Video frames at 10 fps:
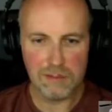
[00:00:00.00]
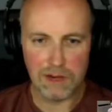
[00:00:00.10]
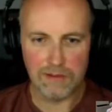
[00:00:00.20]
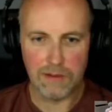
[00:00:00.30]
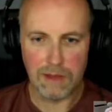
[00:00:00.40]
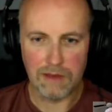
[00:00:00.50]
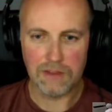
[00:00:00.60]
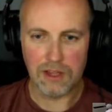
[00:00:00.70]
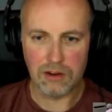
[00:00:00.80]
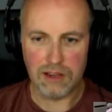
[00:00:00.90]
of a myth
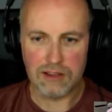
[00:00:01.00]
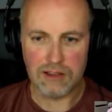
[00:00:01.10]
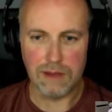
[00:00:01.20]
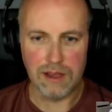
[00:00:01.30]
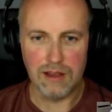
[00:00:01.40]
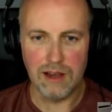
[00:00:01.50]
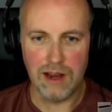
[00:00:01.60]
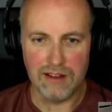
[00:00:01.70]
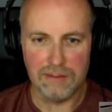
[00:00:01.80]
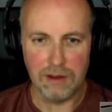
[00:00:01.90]
that you need to be an
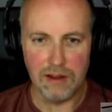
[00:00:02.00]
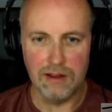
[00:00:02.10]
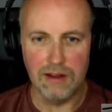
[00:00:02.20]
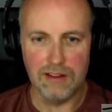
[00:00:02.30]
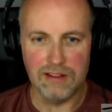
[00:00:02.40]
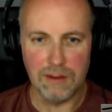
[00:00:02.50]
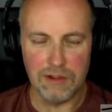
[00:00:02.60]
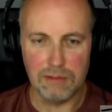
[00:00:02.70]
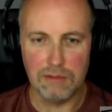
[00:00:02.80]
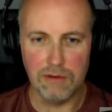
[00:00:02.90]
expert in a
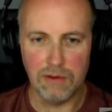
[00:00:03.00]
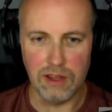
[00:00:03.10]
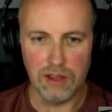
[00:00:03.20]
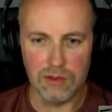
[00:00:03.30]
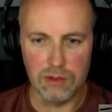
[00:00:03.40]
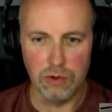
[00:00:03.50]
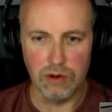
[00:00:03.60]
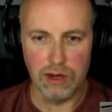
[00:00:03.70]
subject before you can give a talk on it.